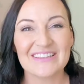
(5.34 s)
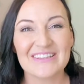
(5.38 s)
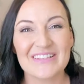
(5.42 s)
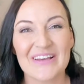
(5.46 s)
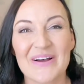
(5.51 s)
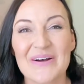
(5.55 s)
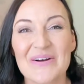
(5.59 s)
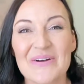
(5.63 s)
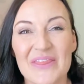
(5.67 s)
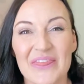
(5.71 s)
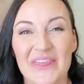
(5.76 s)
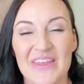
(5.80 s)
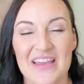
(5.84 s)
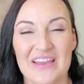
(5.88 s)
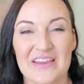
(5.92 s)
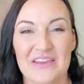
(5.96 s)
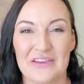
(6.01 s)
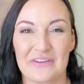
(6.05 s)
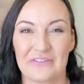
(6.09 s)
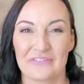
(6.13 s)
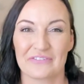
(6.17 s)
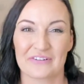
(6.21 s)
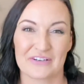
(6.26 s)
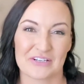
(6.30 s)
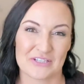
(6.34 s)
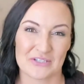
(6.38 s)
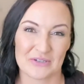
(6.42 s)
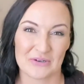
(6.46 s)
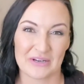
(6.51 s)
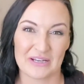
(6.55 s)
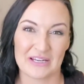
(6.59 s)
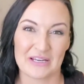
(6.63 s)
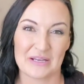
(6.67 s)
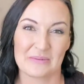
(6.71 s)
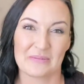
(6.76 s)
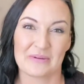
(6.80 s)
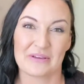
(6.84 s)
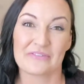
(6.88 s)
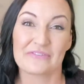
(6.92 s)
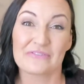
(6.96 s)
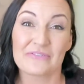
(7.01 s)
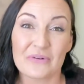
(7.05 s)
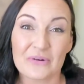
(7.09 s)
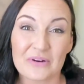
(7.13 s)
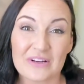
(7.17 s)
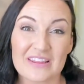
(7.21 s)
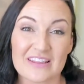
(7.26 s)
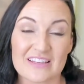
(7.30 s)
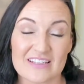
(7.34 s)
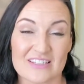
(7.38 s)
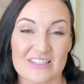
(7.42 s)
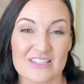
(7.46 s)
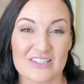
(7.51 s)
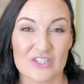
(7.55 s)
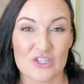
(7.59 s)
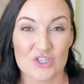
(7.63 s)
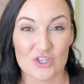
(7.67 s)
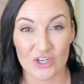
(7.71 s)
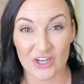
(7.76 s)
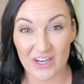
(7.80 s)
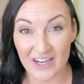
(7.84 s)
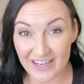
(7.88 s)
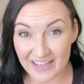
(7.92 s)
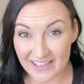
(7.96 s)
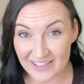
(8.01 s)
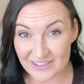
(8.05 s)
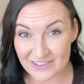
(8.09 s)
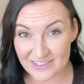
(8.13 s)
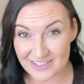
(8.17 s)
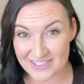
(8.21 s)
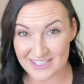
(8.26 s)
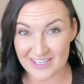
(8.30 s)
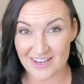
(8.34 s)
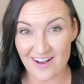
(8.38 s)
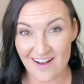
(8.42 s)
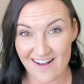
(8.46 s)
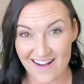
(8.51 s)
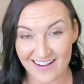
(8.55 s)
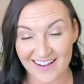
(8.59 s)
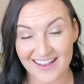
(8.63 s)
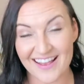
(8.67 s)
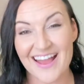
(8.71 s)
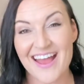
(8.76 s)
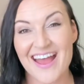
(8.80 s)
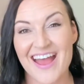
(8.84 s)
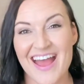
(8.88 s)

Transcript: Hello, thank you for joining me for this trainer talk.